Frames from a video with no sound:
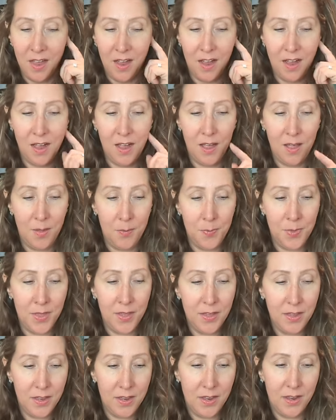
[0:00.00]
Um,
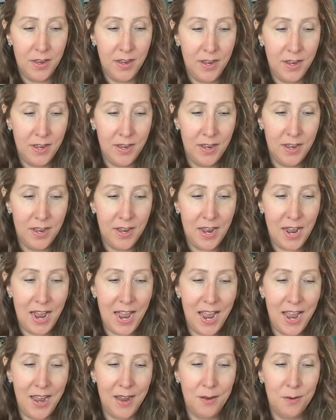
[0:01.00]

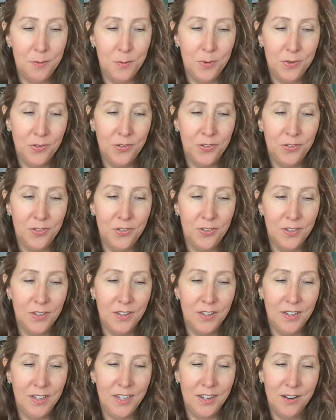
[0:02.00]
I was,
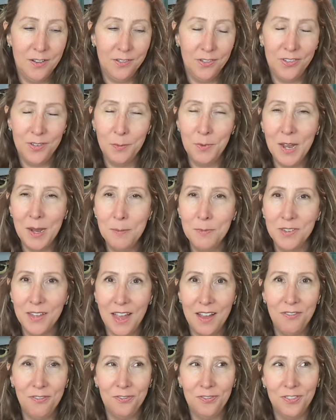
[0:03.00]
you know, sometimes
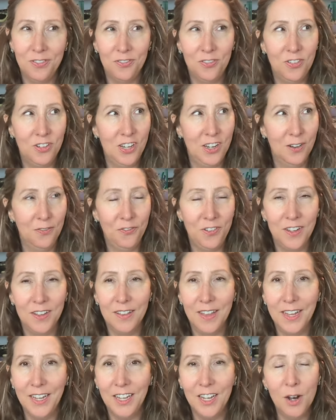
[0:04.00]
I feel
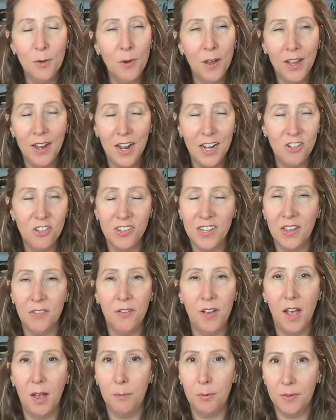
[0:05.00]
like, you know what, I just give
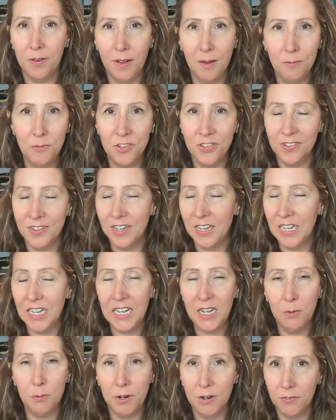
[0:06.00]
up. I'm just going to
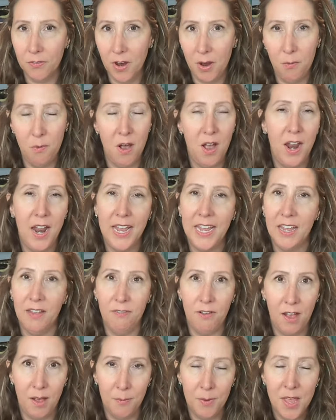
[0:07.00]
eat whatever I want. I give
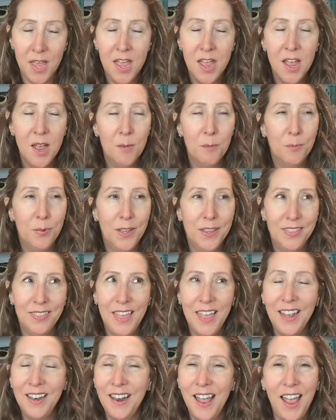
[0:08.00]
up. But
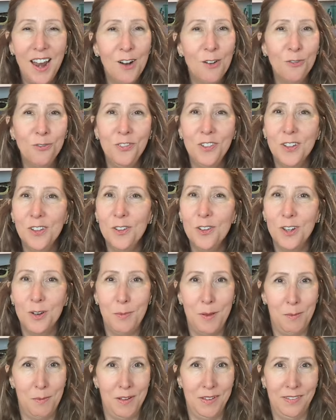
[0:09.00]
then I don't feel good
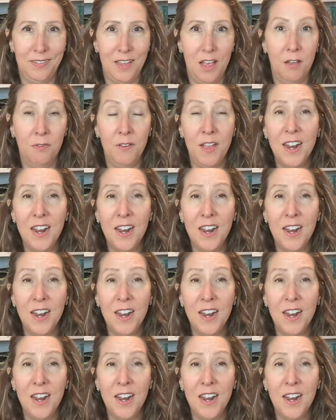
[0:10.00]
about myself.